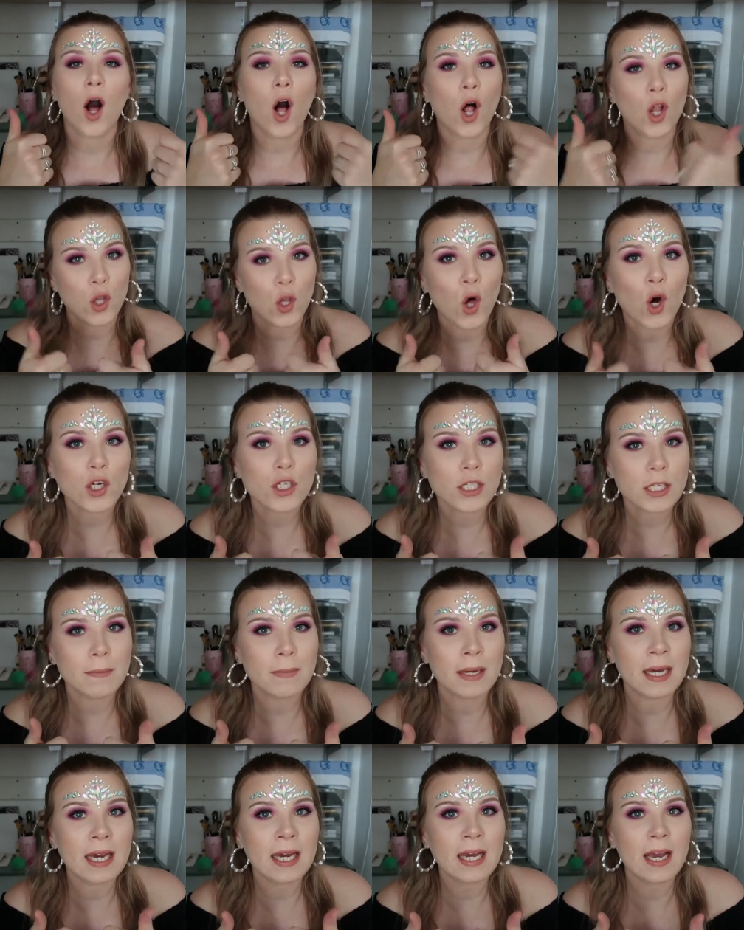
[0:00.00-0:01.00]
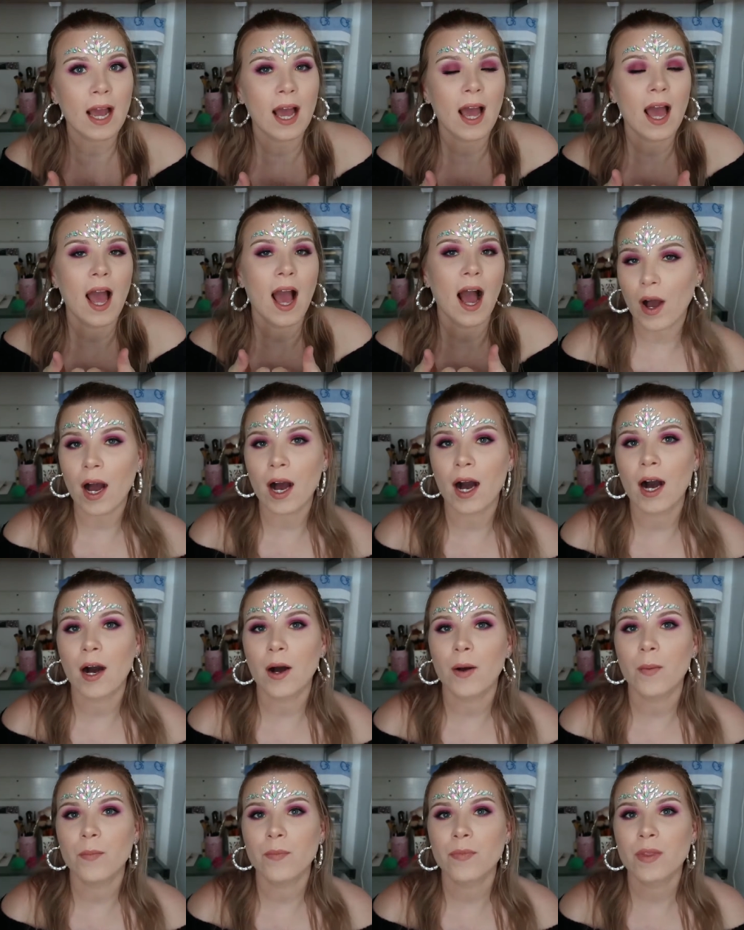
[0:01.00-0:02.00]
a lot to me.
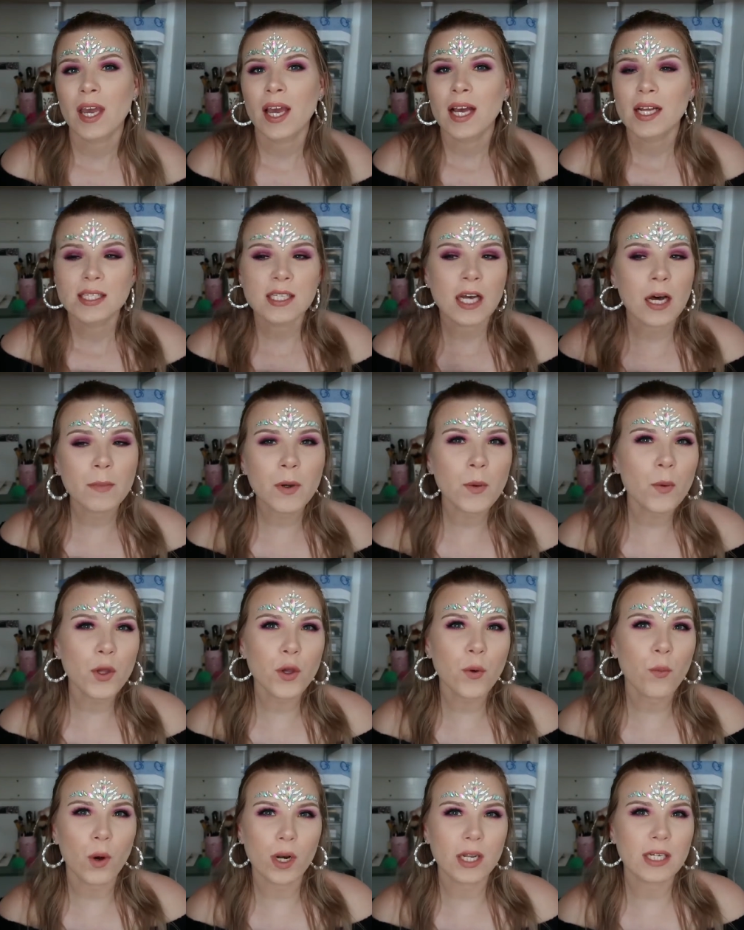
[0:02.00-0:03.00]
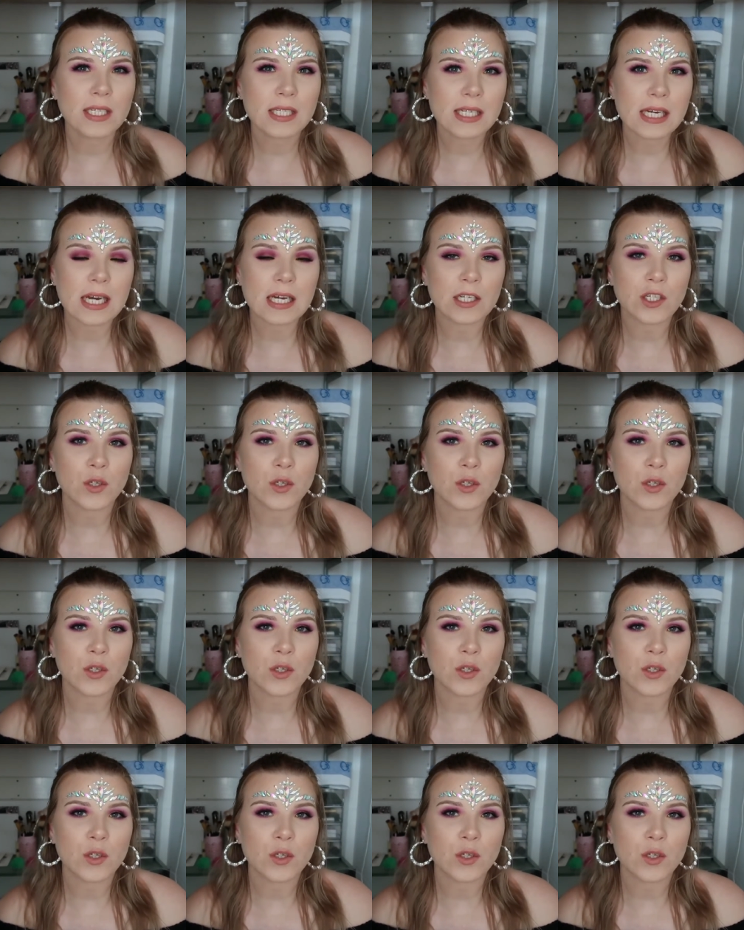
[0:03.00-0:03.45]
Um, tell me what you want to see.